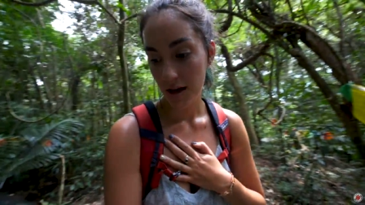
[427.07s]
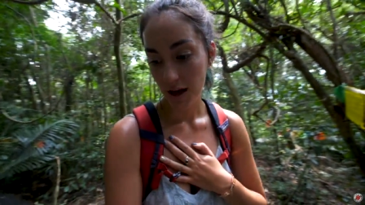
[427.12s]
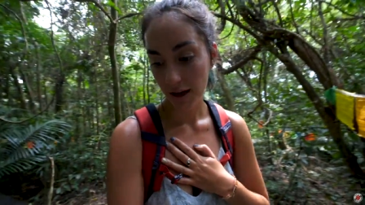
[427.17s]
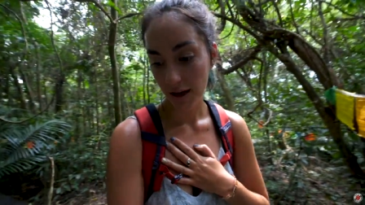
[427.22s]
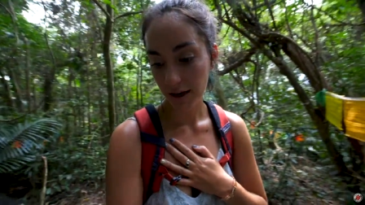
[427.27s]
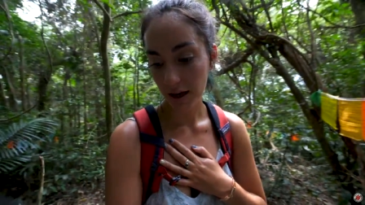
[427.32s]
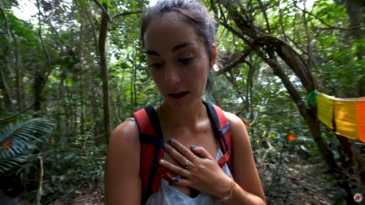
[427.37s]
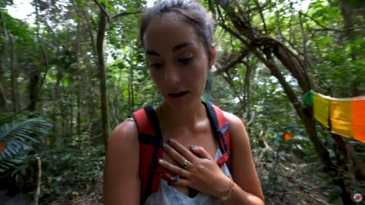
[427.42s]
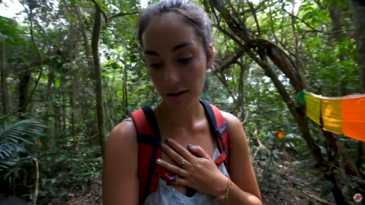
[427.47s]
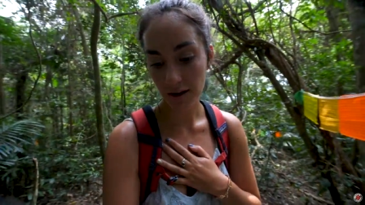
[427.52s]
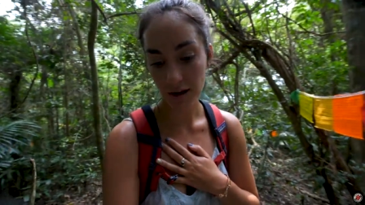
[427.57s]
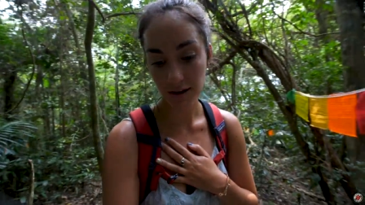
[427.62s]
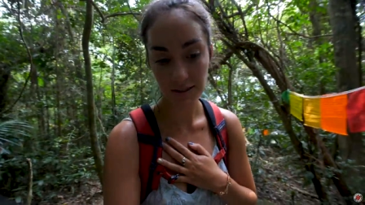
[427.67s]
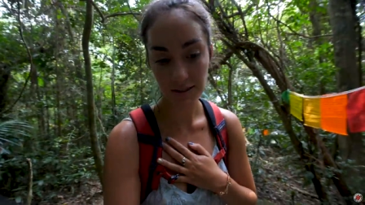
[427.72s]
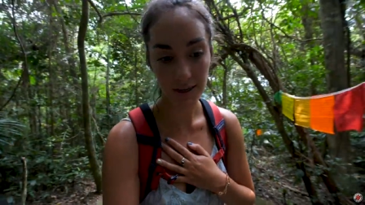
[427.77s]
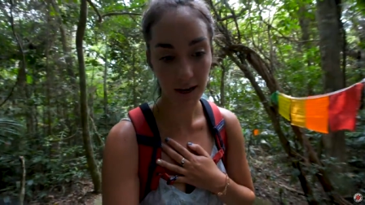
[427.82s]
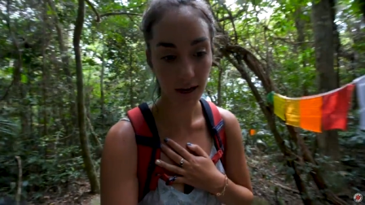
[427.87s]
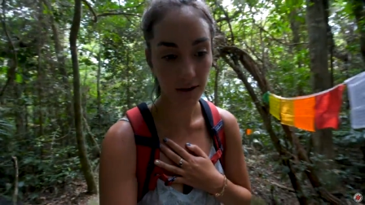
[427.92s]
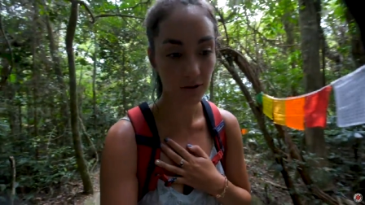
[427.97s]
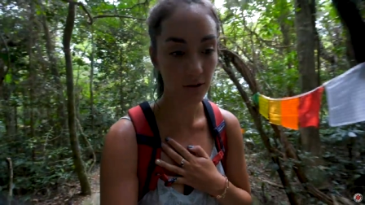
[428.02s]
I kind of lost
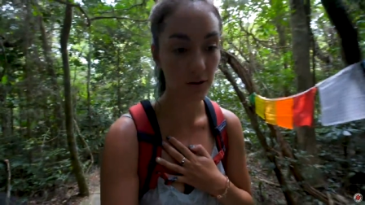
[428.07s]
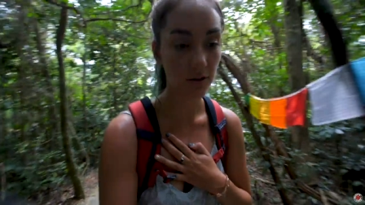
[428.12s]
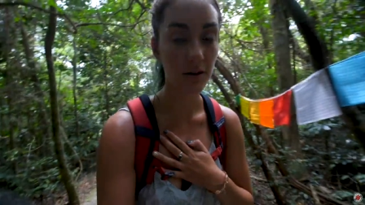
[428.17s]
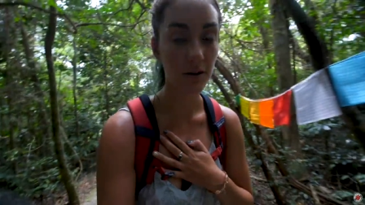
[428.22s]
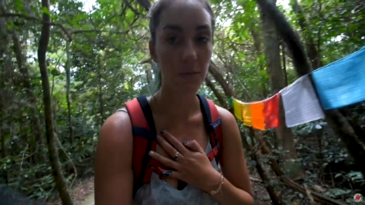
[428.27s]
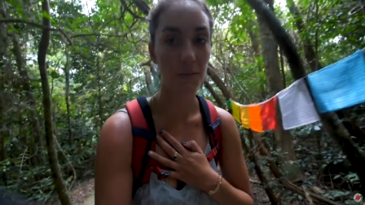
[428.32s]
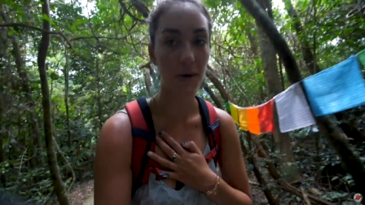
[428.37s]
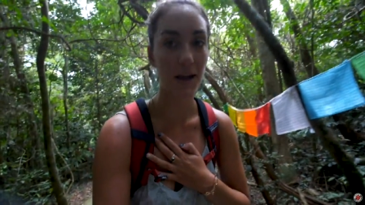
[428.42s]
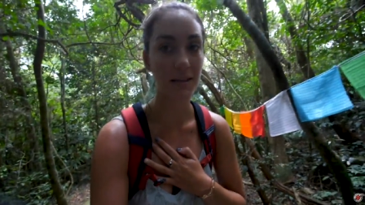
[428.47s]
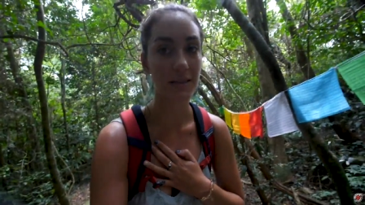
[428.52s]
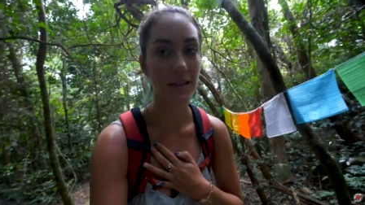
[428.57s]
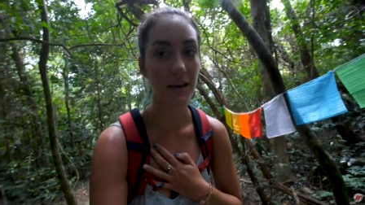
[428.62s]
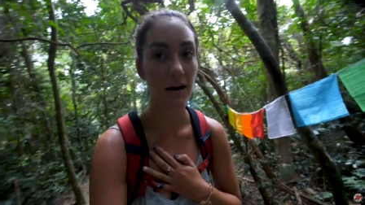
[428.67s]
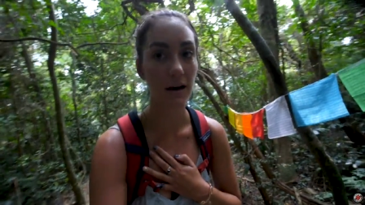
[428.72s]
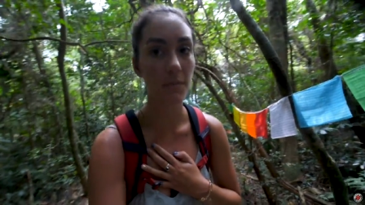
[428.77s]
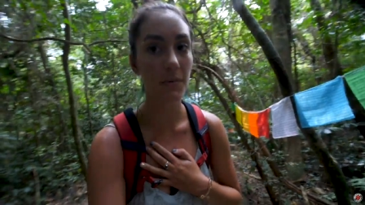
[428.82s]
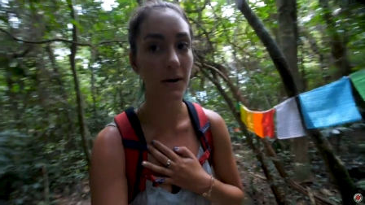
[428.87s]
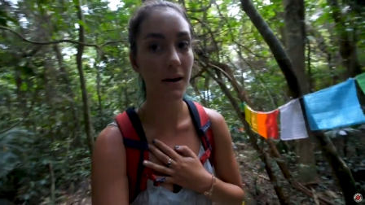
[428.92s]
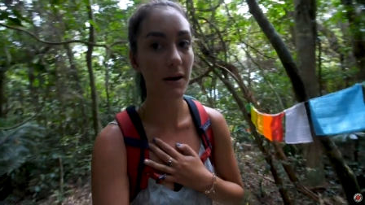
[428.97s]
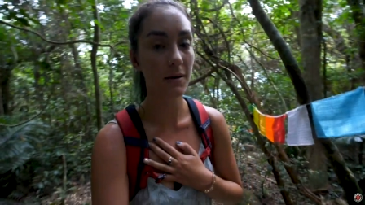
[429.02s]
Daniel back
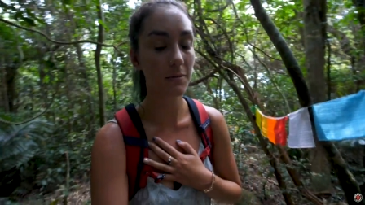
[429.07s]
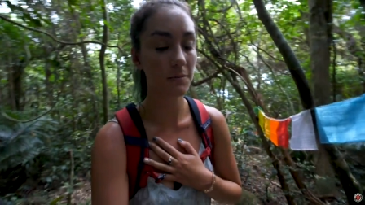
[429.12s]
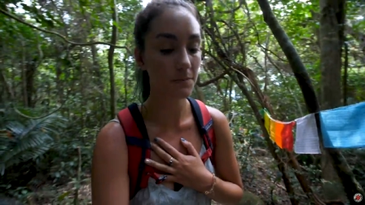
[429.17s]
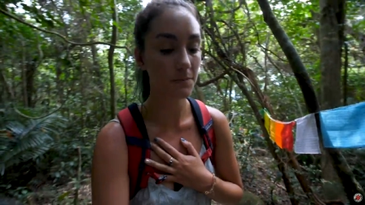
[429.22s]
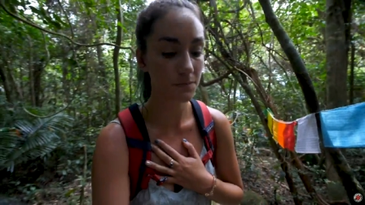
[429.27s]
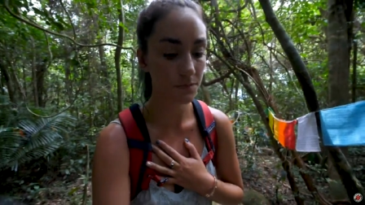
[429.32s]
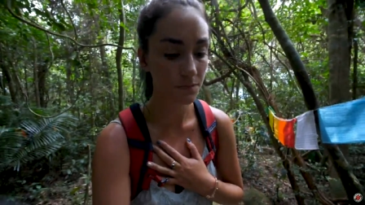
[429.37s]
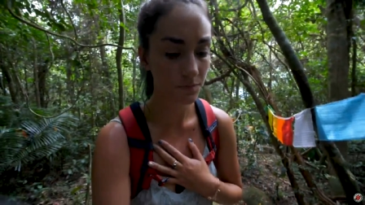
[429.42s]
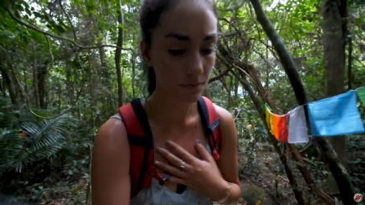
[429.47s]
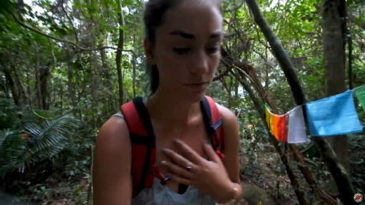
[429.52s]
there, but um,